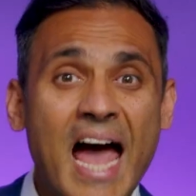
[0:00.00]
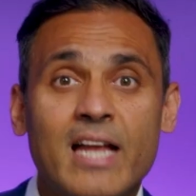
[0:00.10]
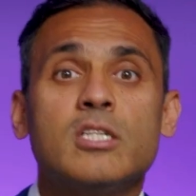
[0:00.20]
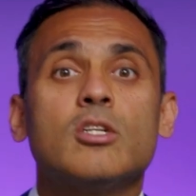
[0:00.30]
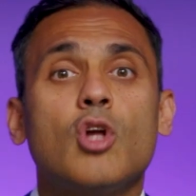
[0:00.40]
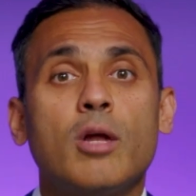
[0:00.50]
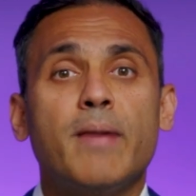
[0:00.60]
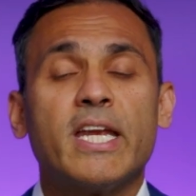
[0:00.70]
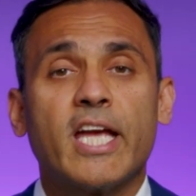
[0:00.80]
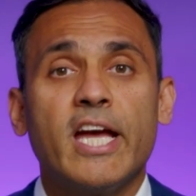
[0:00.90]
and
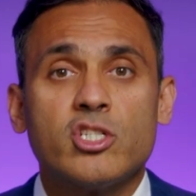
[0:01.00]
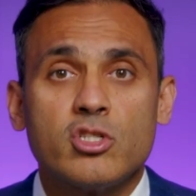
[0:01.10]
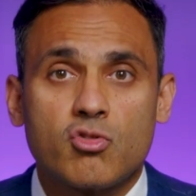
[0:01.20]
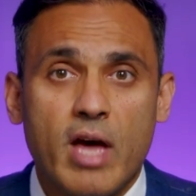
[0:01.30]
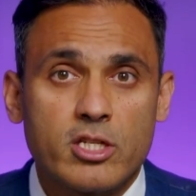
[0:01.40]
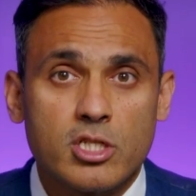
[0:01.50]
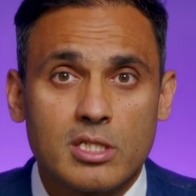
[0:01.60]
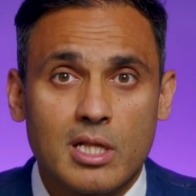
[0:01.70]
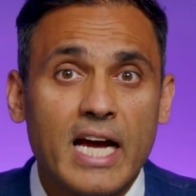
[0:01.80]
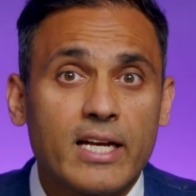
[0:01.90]
non-medication
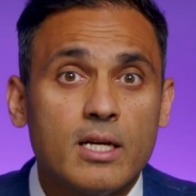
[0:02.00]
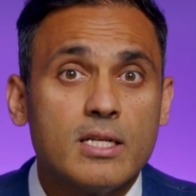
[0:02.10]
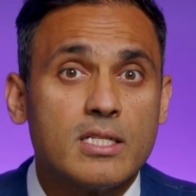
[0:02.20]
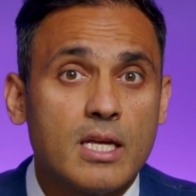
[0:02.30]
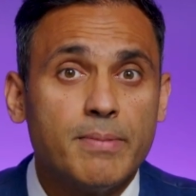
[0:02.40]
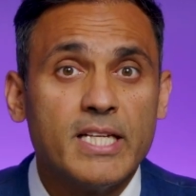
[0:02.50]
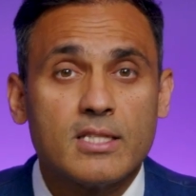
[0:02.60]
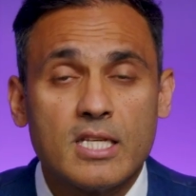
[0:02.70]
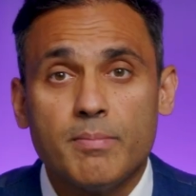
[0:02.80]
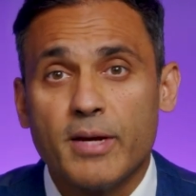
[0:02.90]
strategies like
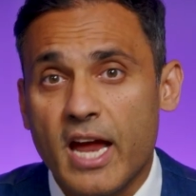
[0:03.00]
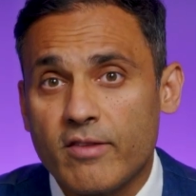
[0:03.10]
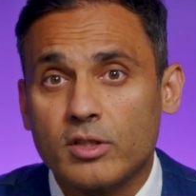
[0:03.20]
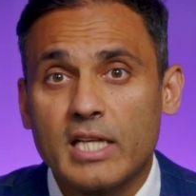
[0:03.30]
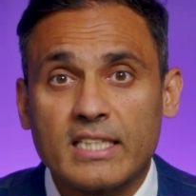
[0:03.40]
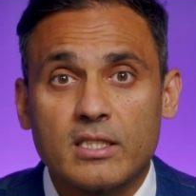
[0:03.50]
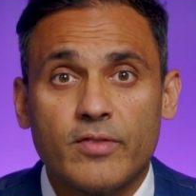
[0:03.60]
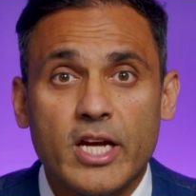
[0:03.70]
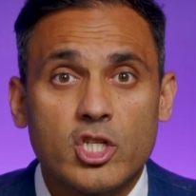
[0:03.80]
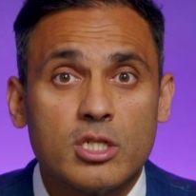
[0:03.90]
CBT, behavioral
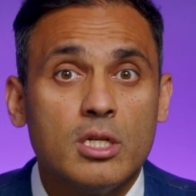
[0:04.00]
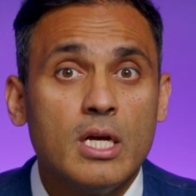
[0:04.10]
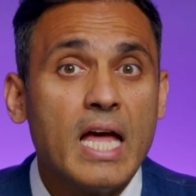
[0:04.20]
activation,